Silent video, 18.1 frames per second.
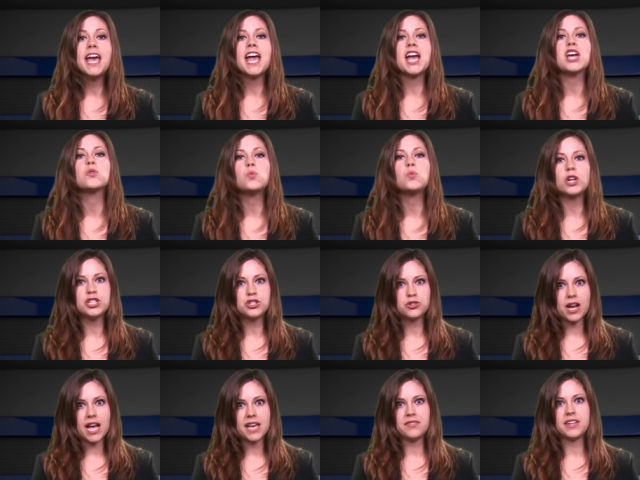and
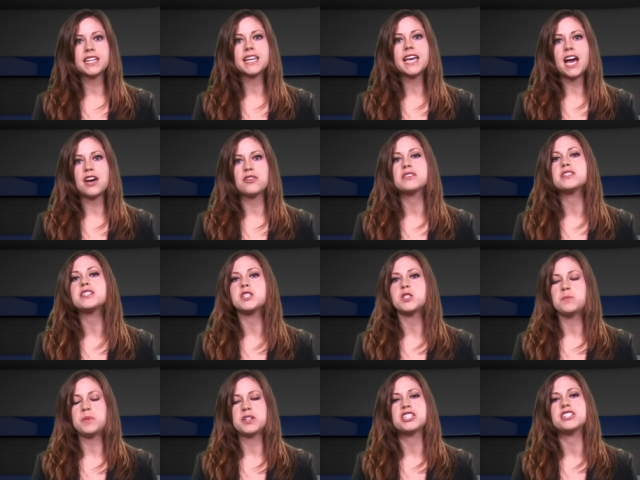OneDrive encounter
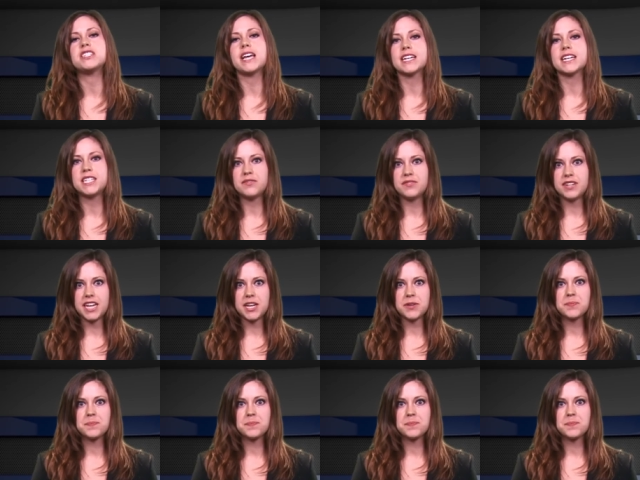suspicious activity.